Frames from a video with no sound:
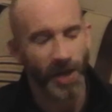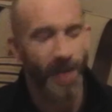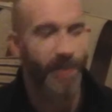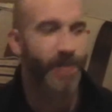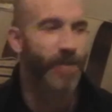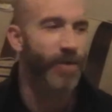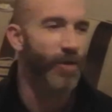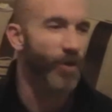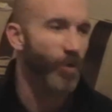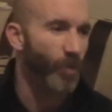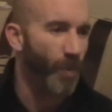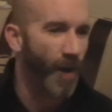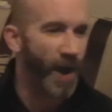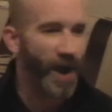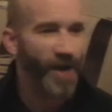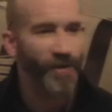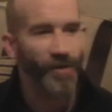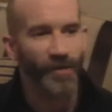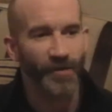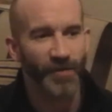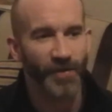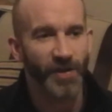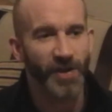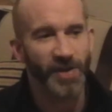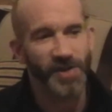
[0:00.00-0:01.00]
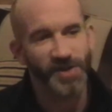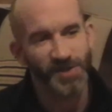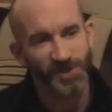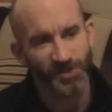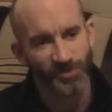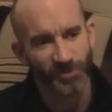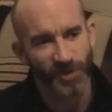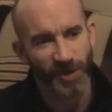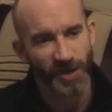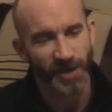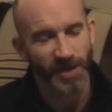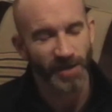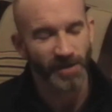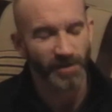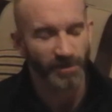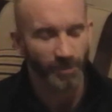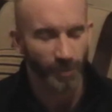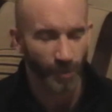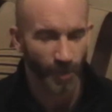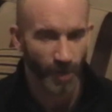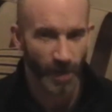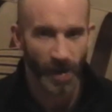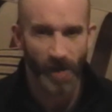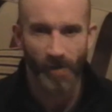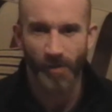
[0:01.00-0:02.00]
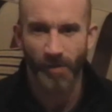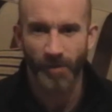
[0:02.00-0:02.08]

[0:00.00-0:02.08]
and they're aware of the history, and they're aware